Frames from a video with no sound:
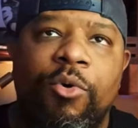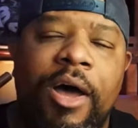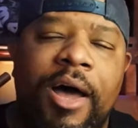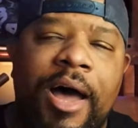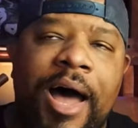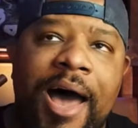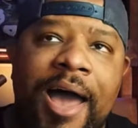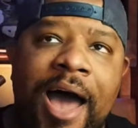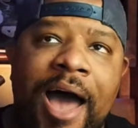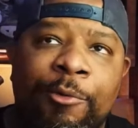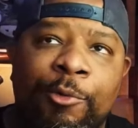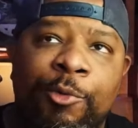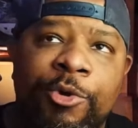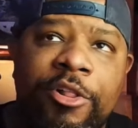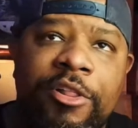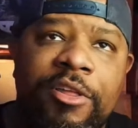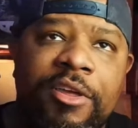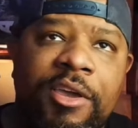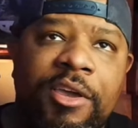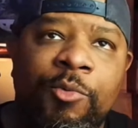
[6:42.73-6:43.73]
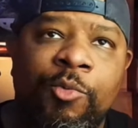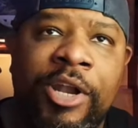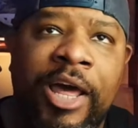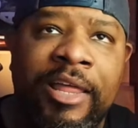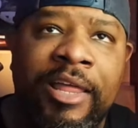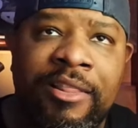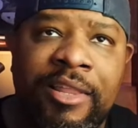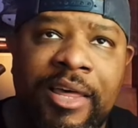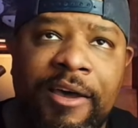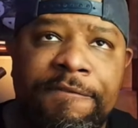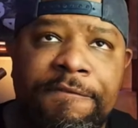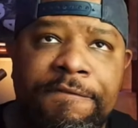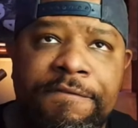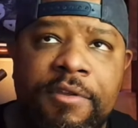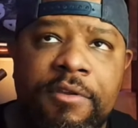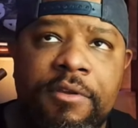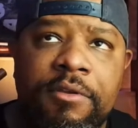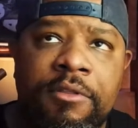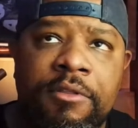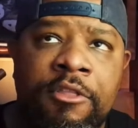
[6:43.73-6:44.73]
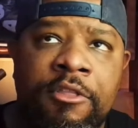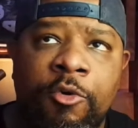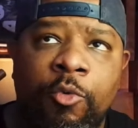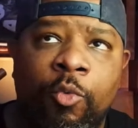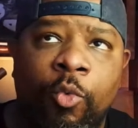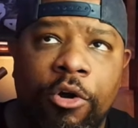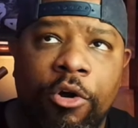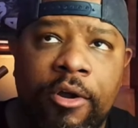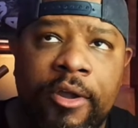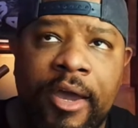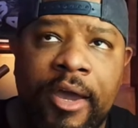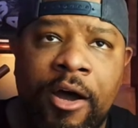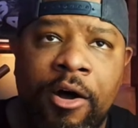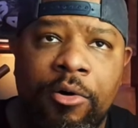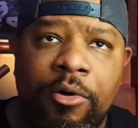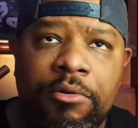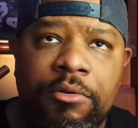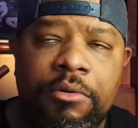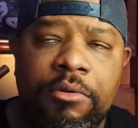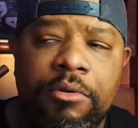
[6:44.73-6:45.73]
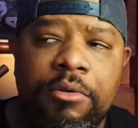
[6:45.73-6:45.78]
I, I really, when I left the workout,